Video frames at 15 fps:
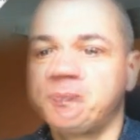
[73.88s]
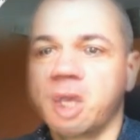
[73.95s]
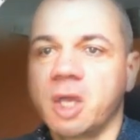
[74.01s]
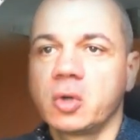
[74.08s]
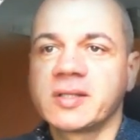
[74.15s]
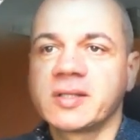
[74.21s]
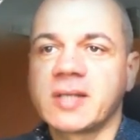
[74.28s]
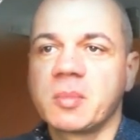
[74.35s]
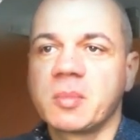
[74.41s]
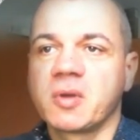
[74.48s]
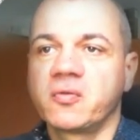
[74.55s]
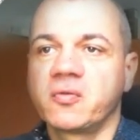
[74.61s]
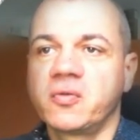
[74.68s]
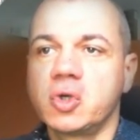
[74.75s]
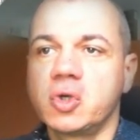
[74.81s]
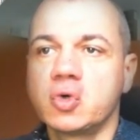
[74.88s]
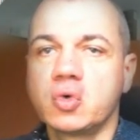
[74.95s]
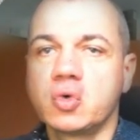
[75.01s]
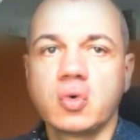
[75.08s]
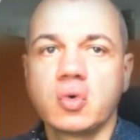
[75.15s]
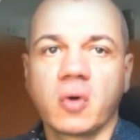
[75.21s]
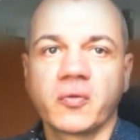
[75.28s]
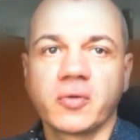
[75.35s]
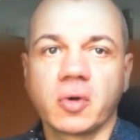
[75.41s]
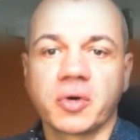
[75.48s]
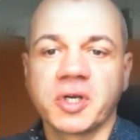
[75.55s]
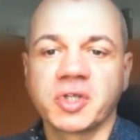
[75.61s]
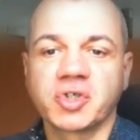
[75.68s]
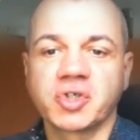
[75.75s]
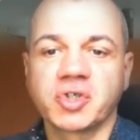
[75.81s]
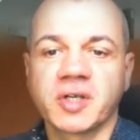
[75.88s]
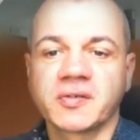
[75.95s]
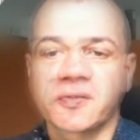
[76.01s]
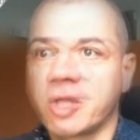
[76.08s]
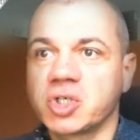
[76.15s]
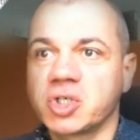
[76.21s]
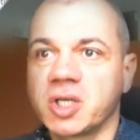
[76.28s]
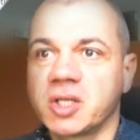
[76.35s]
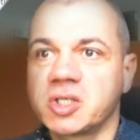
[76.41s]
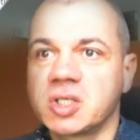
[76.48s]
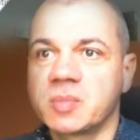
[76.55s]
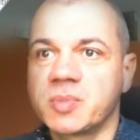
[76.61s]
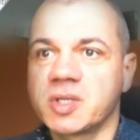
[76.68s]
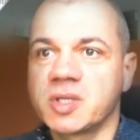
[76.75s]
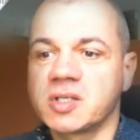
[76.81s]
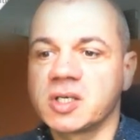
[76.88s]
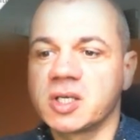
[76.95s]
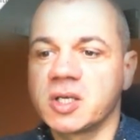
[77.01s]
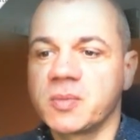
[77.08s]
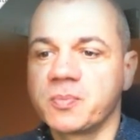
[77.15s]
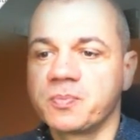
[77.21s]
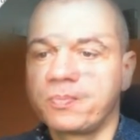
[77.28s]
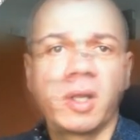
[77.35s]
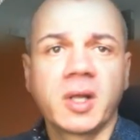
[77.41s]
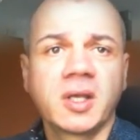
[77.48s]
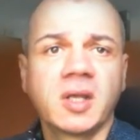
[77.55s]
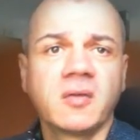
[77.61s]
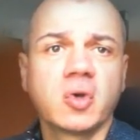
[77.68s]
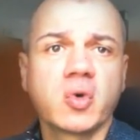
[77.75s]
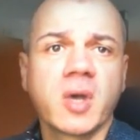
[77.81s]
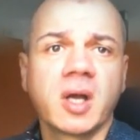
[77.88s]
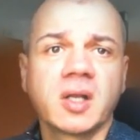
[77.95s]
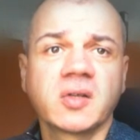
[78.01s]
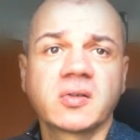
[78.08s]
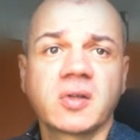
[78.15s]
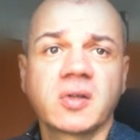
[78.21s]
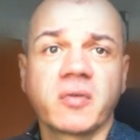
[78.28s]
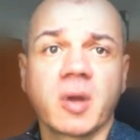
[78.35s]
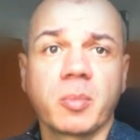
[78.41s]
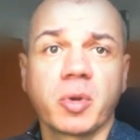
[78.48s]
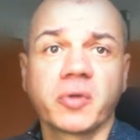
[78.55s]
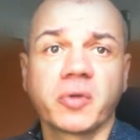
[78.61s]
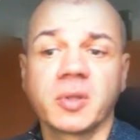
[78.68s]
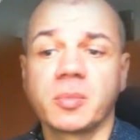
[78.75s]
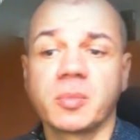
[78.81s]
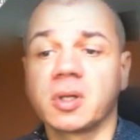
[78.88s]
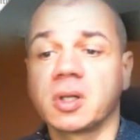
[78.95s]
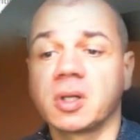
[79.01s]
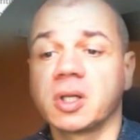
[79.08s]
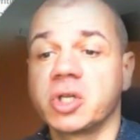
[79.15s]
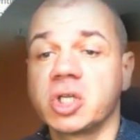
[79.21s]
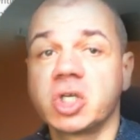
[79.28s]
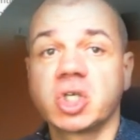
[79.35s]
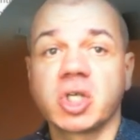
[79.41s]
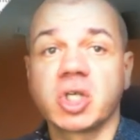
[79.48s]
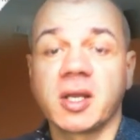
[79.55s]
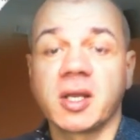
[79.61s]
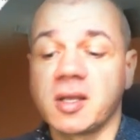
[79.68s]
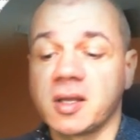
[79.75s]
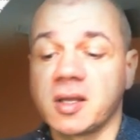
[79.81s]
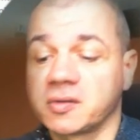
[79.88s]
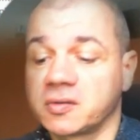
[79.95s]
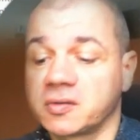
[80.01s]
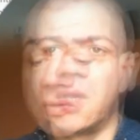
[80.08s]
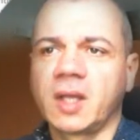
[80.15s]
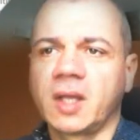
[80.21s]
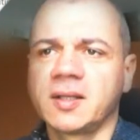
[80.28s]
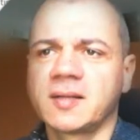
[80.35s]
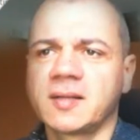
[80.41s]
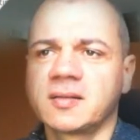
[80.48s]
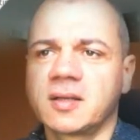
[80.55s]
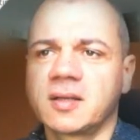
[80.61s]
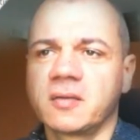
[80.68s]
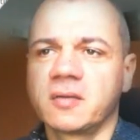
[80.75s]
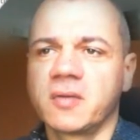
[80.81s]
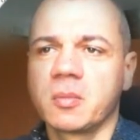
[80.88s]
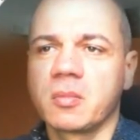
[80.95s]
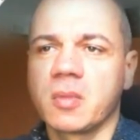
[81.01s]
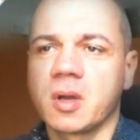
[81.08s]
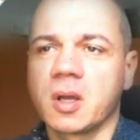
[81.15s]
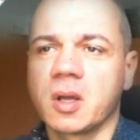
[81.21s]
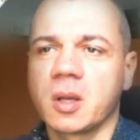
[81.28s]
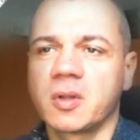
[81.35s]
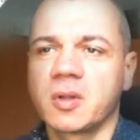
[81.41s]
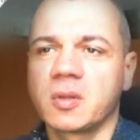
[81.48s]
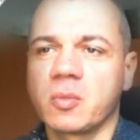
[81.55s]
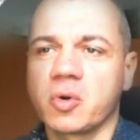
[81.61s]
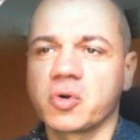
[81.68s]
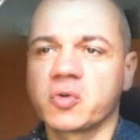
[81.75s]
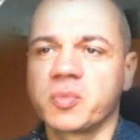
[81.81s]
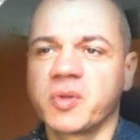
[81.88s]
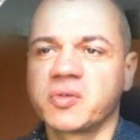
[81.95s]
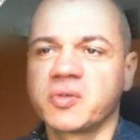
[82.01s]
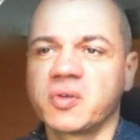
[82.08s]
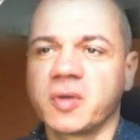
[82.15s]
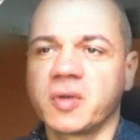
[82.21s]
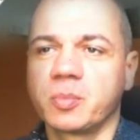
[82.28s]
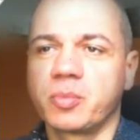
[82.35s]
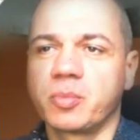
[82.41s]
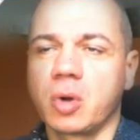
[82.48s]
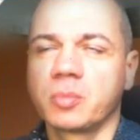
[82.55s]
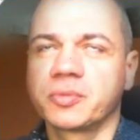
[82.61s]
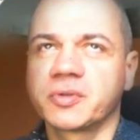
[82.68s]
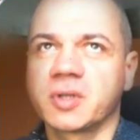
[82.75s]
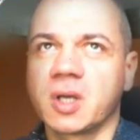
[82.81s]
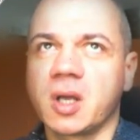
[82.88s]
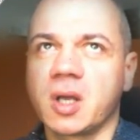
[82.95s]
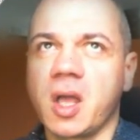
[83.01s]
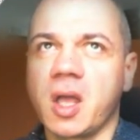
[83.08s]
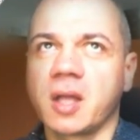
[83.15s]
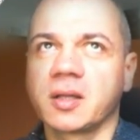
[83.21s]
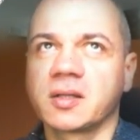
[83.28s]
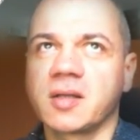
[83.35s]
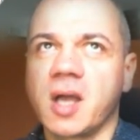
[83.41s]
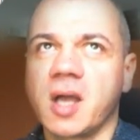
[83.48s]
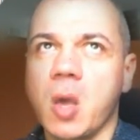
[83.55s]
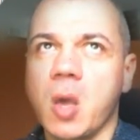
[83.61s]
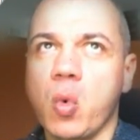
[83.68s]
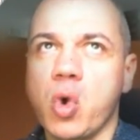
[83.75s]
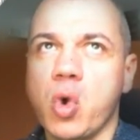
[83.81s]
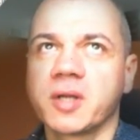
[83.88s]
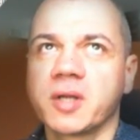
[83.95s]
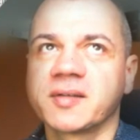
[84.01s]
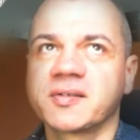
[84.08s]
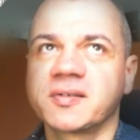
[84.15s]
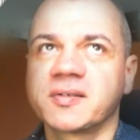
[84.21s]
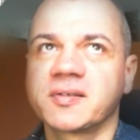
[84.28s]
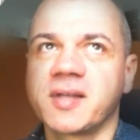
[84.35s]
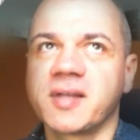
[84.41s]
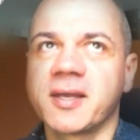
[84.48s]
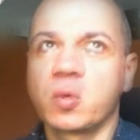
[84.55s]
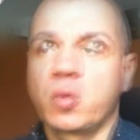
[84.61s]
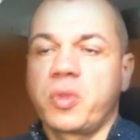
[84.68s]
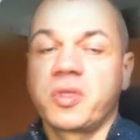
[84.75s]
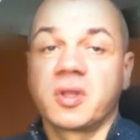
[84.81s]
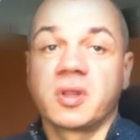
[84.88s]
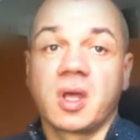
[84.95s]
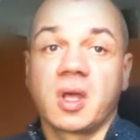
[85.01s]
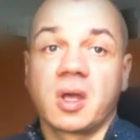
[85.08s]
You can type a few of your interests and ChatGPT will give you a list of possible niche ideas. And let's give him a bit more specific prompt, and I want to stay within the